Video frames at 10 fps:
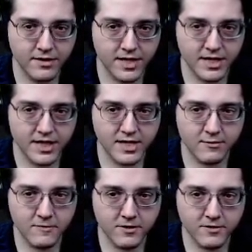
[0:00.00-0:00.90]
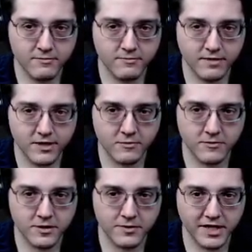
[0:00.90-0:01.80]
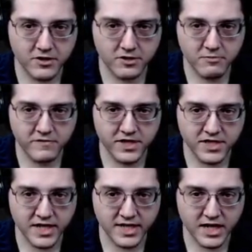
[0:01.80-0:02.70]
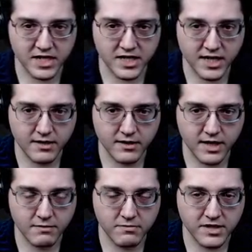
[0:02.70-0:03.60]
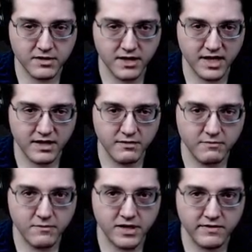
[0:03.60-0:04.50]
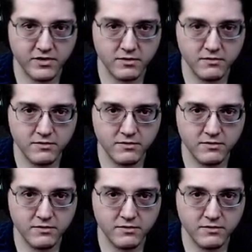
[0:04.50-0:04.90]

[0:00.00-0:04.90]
That that's what we're that's what we're doing. I could move this like a tile up, but eh, whatever.